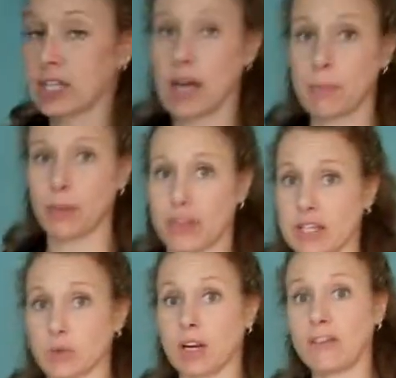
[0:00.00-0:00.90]
a couple of
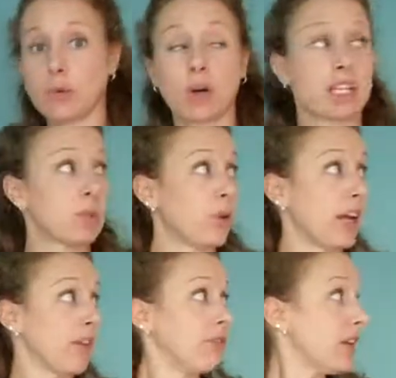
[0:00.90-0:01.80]
things. What if you wanted to
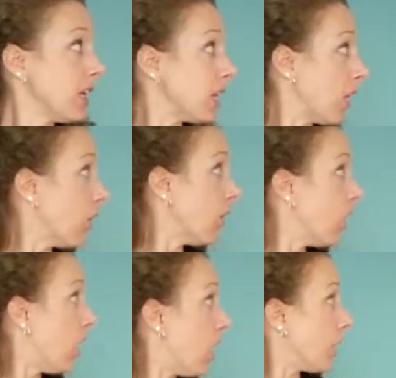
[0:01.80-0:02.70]
play a video
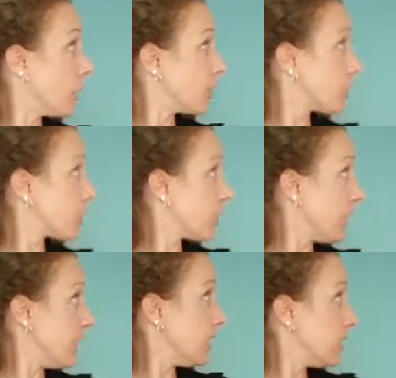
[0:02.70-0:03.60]
on your
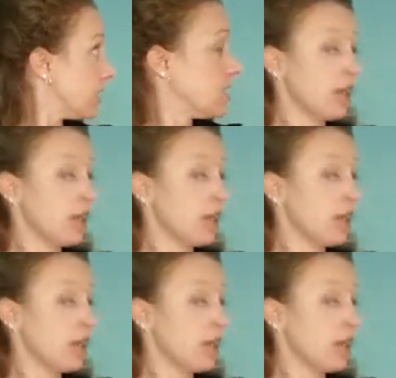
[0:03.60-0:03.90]
screen,